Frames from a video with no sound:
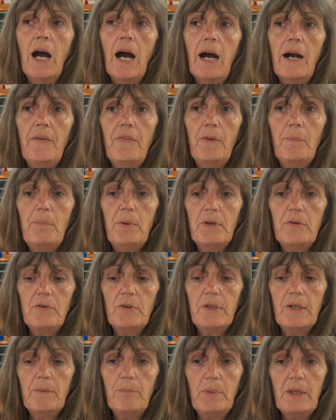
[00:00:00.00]
and the
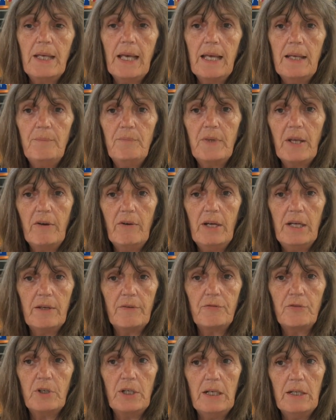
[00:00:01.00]
building became
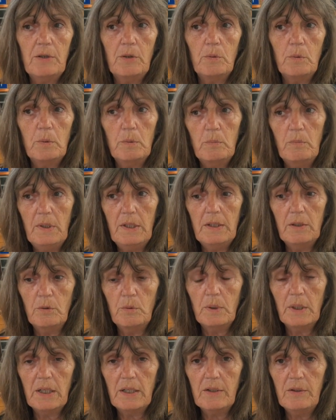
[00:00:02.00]
derelict for a little
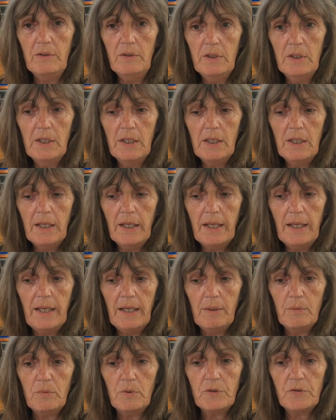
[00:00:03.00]
while.
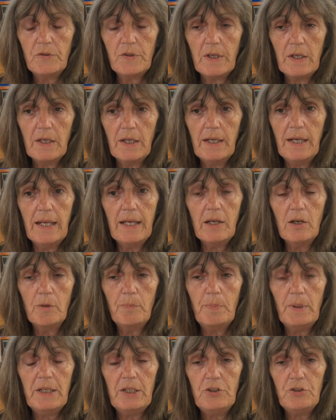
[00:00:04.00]
It was an
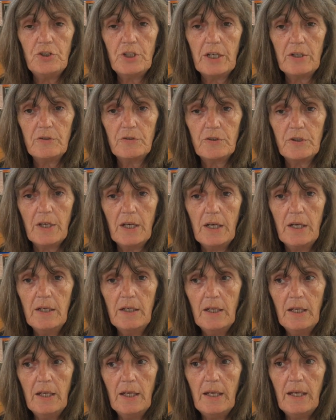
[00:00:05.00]
ARP shelter
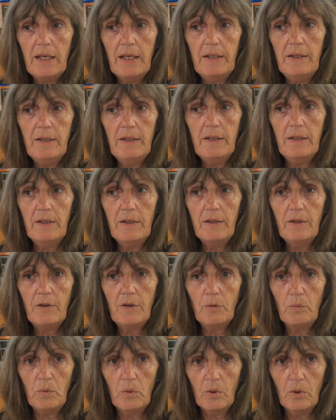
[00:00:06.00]
in
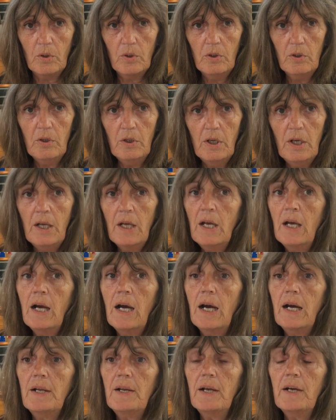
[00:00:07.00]
the war,
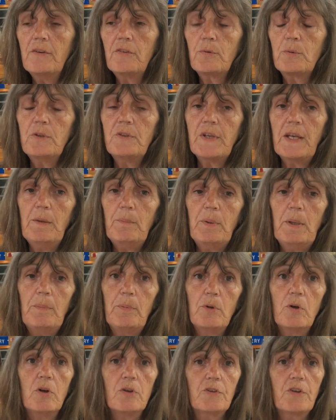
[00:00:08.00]
and afterwards 8
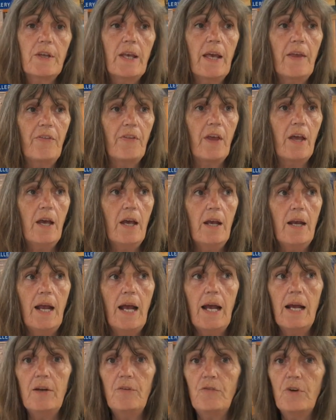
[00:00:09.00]
people got together
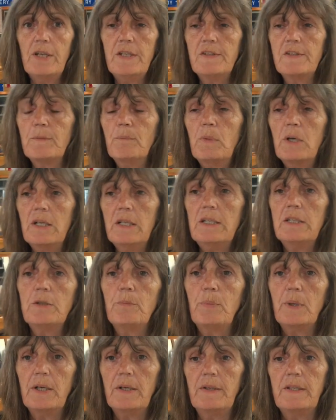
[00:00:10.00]
and raised the money to
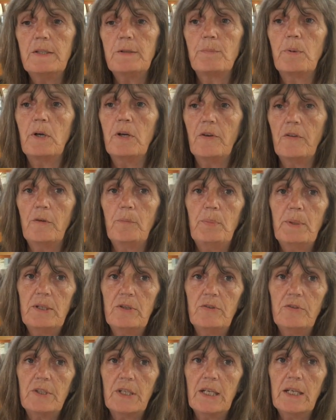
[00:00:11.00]
buy this part of the
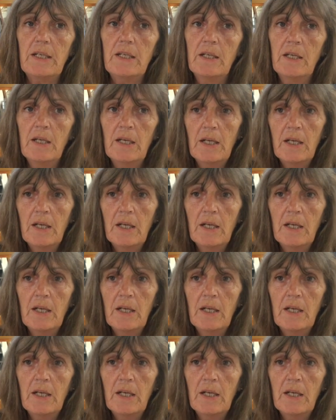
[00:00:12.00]
building.